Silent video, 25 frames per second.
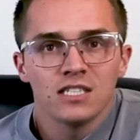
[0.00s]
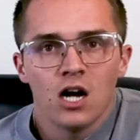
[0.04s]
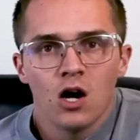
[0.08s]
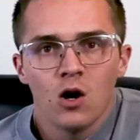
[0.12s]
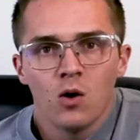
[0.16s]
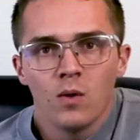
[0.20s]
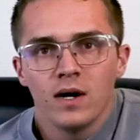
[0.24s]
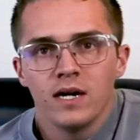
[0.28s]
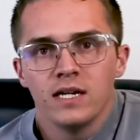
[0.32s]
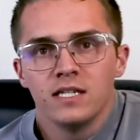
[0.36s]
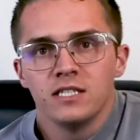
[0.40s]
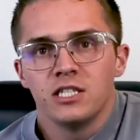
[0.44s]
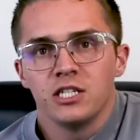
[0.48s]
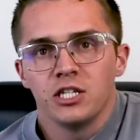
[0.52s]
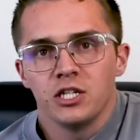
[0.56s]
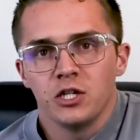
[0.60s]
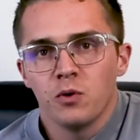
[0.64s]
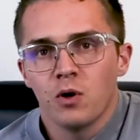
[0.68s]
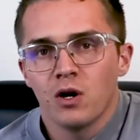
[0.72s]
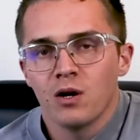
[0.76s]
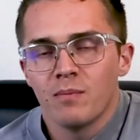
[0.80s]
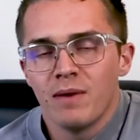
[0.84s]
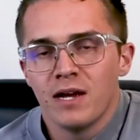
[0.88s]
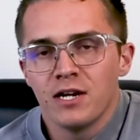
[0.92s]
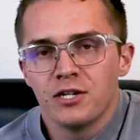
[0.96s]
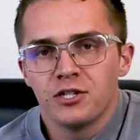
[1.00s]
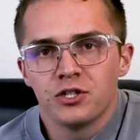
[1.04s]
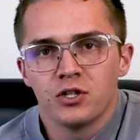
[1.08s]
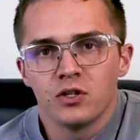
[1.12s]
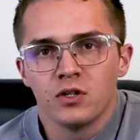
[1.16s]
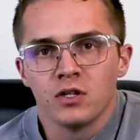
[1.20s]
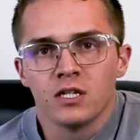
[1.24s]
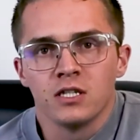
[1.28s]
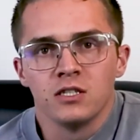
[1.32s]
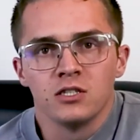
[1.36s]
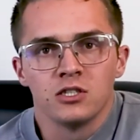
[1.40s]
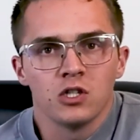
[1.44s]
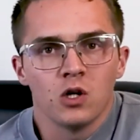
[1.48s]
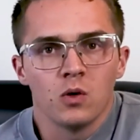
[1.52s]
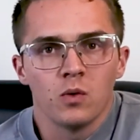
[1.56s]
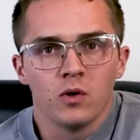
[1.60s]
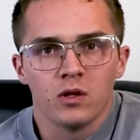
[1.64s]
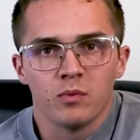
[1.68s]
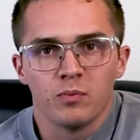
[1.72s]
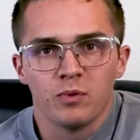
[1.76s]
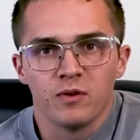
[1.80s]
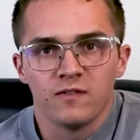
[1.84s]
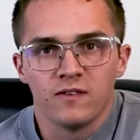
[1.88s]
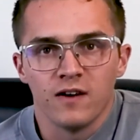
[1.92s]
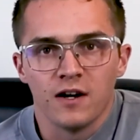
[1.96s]
always, you want to make sure and consult with a
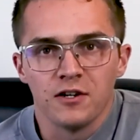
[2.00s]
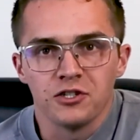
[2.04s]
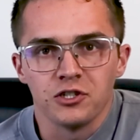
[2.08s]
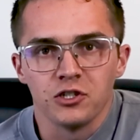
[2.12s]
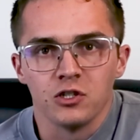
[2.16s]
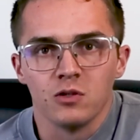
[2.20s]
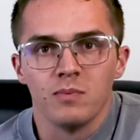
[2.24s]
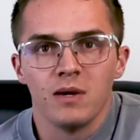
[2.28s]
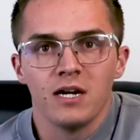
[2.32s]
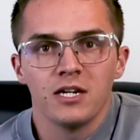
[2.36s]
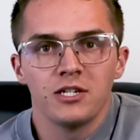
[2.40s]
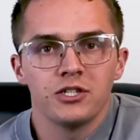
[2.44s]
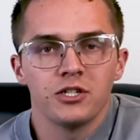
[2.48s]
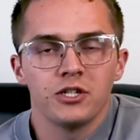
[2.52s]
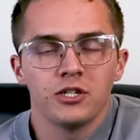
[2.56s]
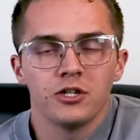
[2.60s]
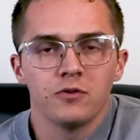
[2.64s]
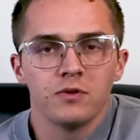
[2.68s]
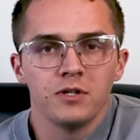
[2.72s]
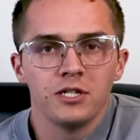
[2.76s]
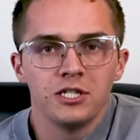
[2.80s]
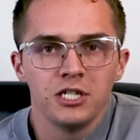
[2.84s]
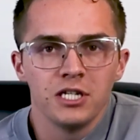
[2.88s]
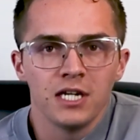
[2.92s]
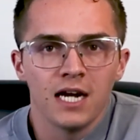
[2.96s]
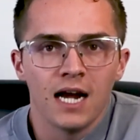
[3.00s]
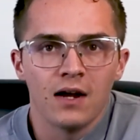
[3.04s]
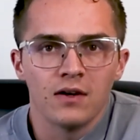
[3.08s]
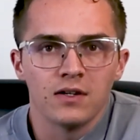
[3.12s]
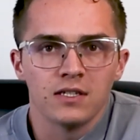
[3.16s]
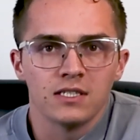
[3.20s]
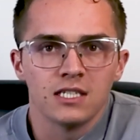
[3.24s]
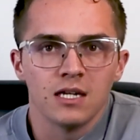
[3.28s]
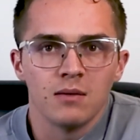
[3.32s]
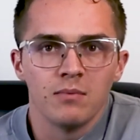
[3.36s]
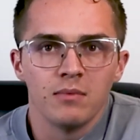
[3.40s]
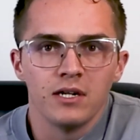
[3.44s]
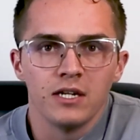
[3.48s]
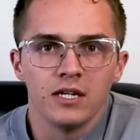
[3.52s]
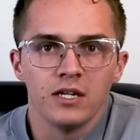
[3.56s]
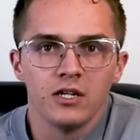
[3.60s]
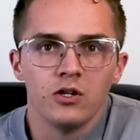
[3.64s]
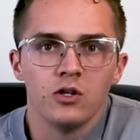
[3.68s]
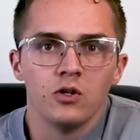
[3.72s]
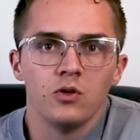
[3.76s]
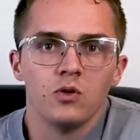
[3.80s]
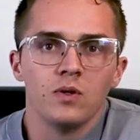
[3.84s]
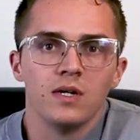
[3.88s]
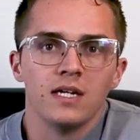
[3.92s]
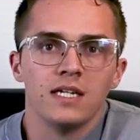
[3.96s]
professional. Make sure you're reaching out to somebody
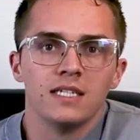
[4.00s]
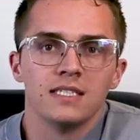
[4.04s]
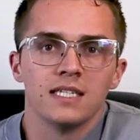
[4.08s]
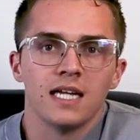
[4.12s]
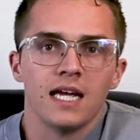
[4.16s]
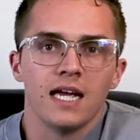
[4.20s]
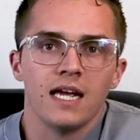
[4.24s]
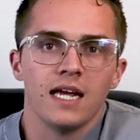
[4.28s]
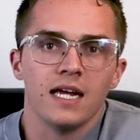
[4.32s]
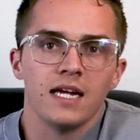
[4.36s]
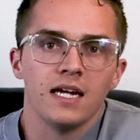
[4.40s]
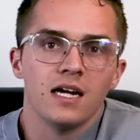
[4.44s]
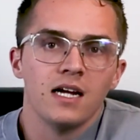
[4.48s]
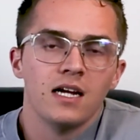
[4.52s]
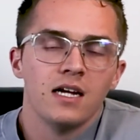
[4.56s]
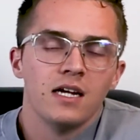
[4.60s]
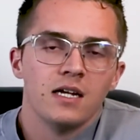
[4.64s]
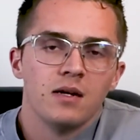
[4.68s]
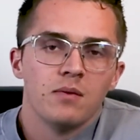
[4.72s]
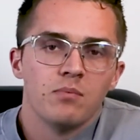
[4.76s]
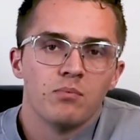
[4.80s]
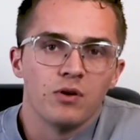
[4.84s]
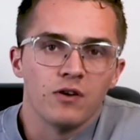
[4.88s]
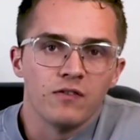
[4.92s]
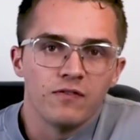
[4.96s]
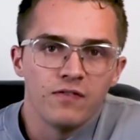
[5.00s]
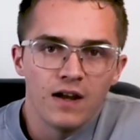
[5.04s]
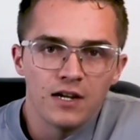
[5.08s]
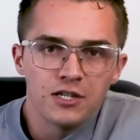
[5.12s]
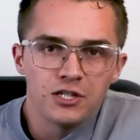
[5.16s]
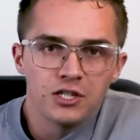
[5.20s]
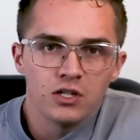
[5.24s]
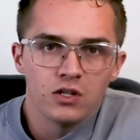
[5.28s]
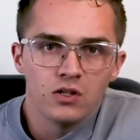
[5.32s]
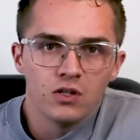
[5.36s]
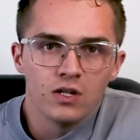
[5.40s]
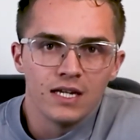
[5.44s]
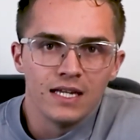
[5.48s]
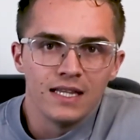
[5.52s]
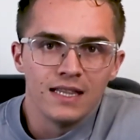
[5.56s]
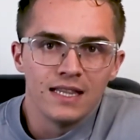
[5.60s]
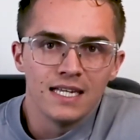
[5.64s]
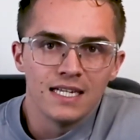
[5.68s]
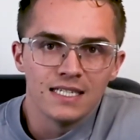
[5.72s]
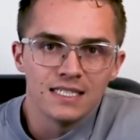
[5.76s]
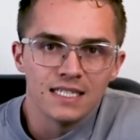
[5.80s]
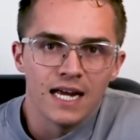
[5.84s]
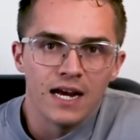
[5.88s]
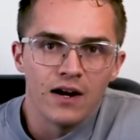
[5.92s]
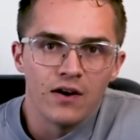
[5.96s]
who is a professional in
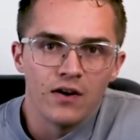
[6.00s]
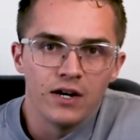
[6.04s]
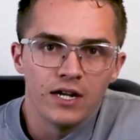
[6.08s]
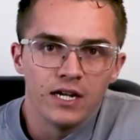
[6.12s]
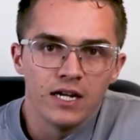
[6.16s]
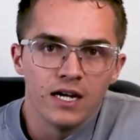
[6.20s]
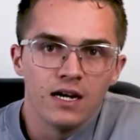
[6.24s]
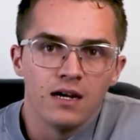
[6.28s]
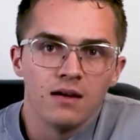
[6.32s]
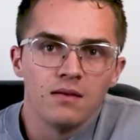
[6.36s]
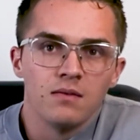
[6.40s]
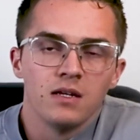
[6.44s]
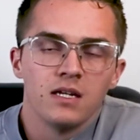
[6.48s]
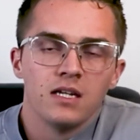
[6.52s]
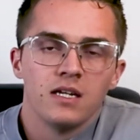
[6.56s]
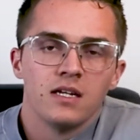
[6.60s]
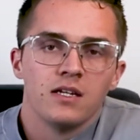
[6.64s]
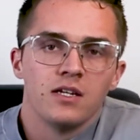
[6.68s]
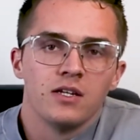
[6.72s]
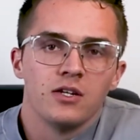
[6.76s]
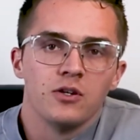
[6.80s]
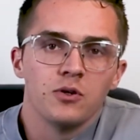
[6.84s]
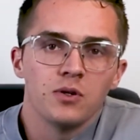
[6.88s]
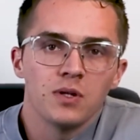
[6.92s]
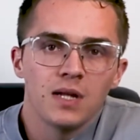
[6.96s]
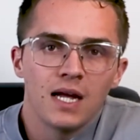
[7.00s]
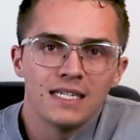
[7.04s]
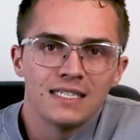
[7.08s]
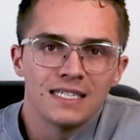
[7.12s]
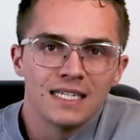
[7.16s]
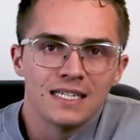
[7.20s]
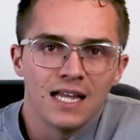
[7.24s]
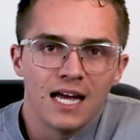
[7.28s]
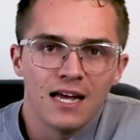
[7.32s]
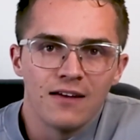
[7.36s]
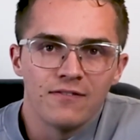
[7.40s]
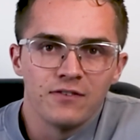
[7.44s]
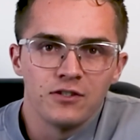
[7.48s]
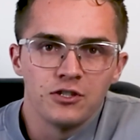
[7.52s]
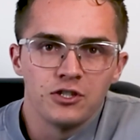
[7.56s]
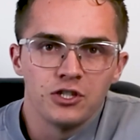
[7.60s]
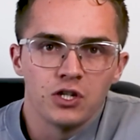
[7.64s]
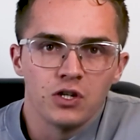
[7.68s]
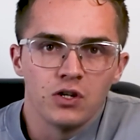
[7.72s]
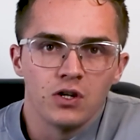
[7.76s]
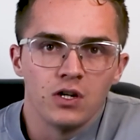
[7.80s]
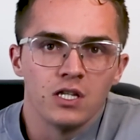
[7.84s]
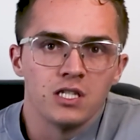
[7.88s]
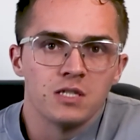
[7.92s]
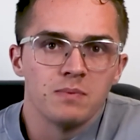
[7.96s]
this area, utilizing life
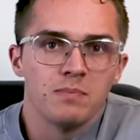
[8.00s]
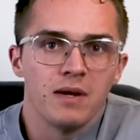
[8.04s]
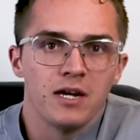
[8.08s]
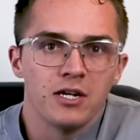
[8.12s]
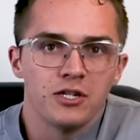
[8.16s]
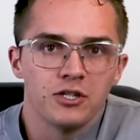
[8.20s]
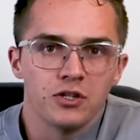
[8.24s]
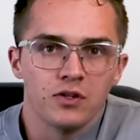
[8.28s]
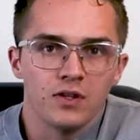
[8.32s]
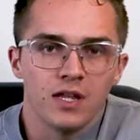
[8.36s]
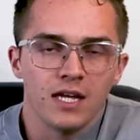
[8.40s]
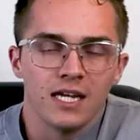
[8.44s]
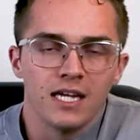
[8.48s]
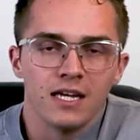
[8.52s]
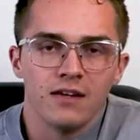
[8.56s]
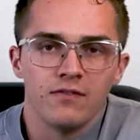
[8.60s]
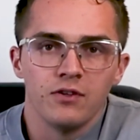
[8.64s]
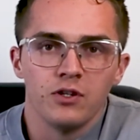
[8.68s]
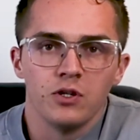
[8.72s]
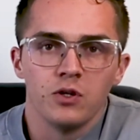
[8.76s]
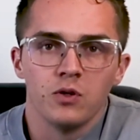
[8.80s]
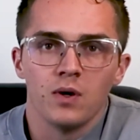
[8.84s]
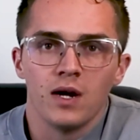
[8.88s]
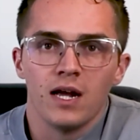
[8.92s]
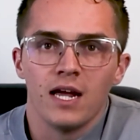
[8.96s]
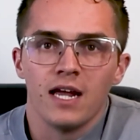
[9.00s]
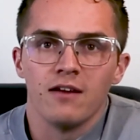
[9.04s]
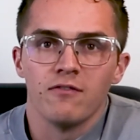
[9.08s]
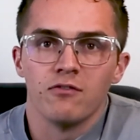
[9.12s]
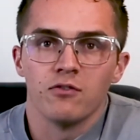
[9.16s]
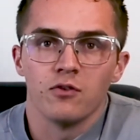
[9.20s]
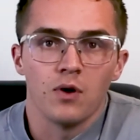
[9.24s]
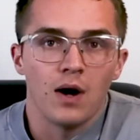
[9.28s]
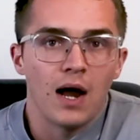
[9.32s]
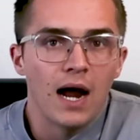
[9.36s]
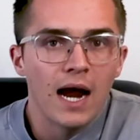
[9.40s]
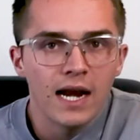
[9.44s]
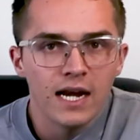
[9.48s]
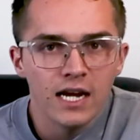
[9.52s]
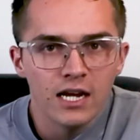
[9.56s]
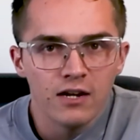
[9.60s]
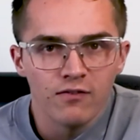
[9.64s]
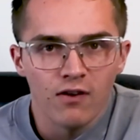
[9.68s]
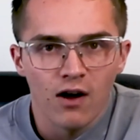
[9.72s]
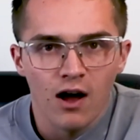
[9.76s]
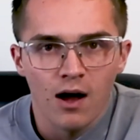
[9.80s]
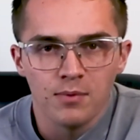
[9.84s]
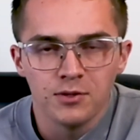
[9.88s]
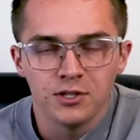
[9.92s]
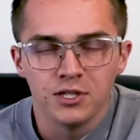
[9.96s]
insurance. Make sure they give you a variety of
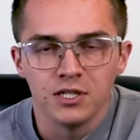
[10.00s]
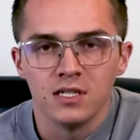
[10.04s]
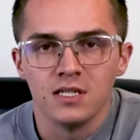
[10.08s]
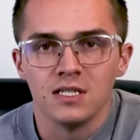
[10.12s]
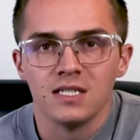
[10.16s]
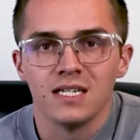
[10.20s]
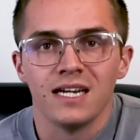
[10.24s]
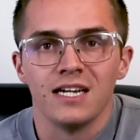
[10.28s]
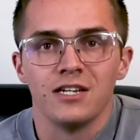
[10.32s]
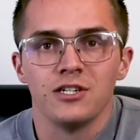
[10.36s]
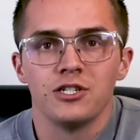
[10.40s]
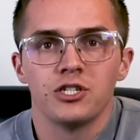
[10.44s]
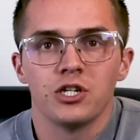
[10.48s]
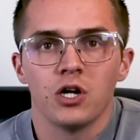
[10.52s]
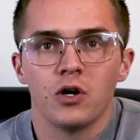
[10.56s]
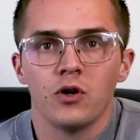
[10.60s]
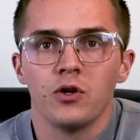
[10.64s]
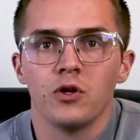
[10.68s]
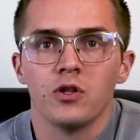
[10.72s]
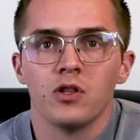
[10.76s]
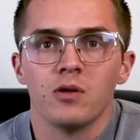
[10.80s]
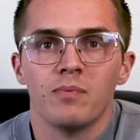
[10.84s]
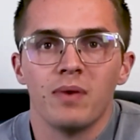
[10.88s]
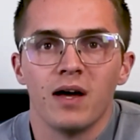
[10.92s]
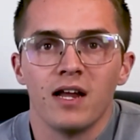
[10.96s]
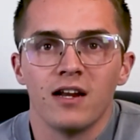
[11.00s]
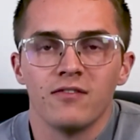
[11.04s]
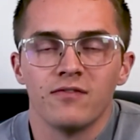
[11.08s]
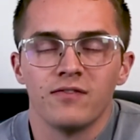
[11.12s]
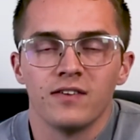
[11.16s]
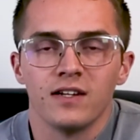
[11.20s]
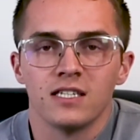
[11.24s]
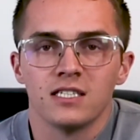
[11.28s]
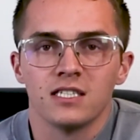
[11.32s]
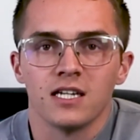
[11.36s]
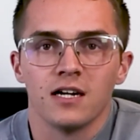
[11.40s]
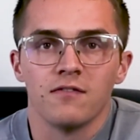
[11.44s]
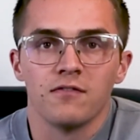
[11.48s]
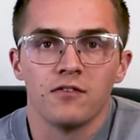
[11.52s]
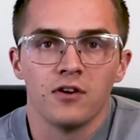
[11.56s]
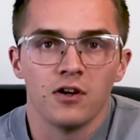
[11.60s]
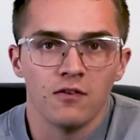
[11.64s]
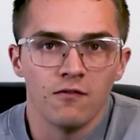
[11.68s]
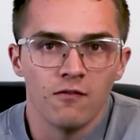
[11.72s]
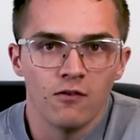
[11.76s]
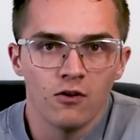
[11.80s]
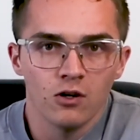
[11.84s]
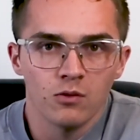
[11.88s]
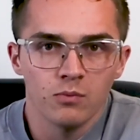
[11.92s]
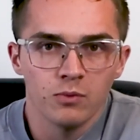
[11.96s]
options and show you the benefits of
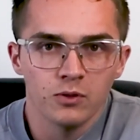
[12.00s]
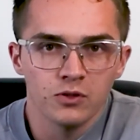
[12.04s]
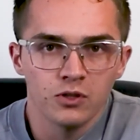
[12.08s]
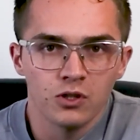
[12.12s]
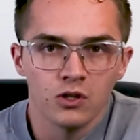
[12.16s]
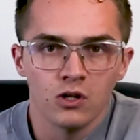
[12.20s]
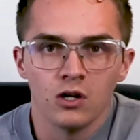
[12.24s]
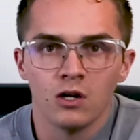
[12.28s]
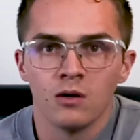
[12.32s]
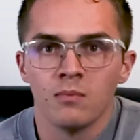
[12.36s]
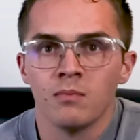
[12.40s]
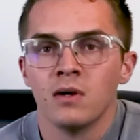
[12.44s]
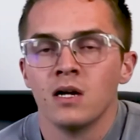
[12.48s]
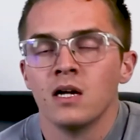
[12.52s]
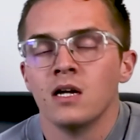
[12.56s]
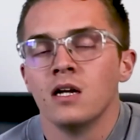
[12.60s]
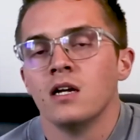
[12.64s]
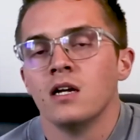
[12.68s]
convertible term,